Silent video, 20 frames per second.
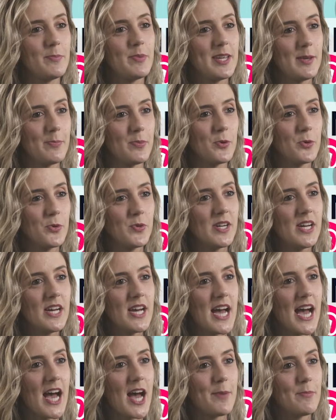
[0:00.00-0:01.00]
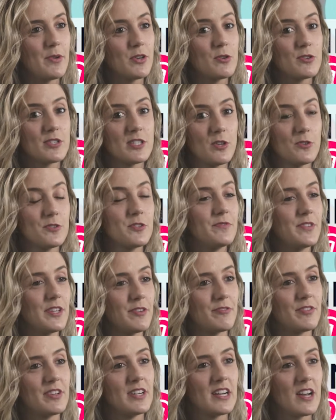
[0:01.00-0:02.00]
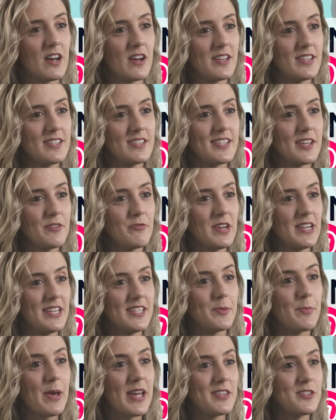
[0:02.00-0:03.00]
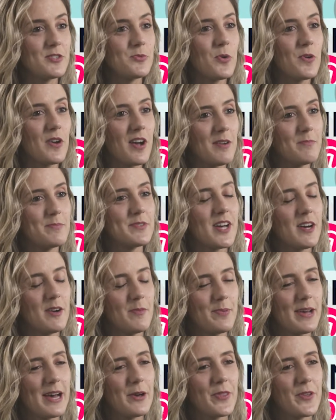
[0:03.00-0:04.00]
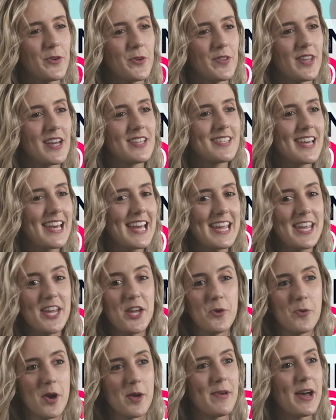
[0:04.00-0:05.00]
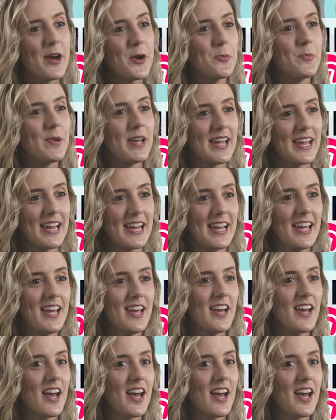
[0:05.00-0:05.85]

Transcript: people across lots of different clients. It really depends what comes up on that day, who I'm helping,